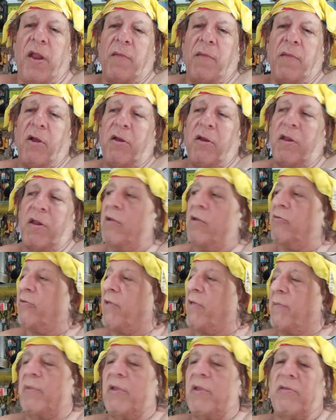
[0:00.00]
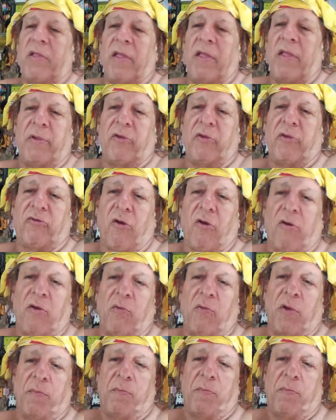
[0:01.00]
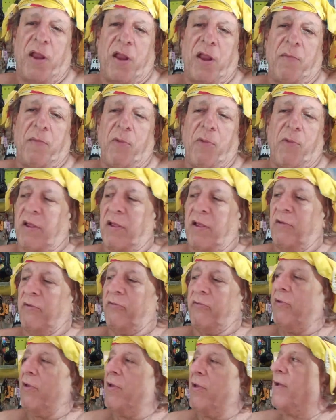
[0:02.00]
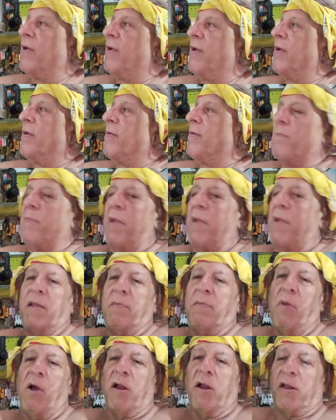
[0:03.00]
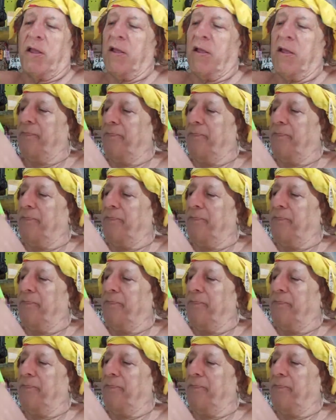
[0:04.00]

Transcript: money is, let me show you what many money is. Many money.